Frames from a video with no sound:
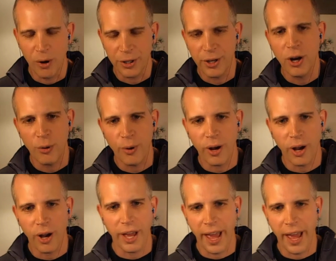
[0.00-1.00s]
you know,
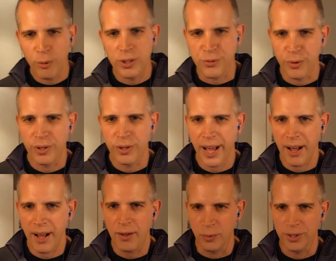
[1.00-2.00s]
everyone's really
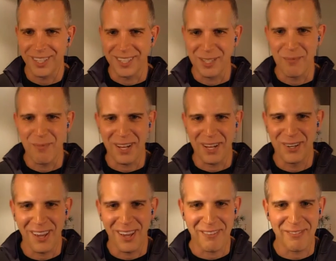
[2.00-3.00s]
out working to make
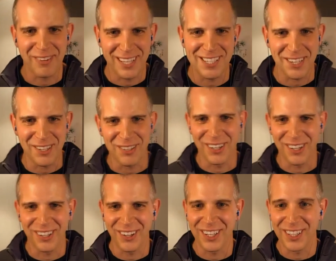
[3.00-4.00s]
your life easier uh,
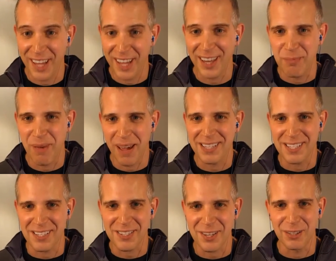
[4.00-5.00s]
on a daily
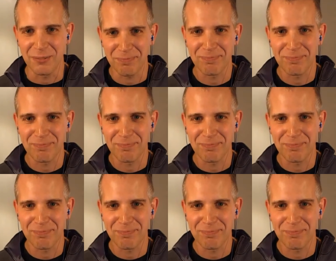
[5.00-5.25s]
basis. So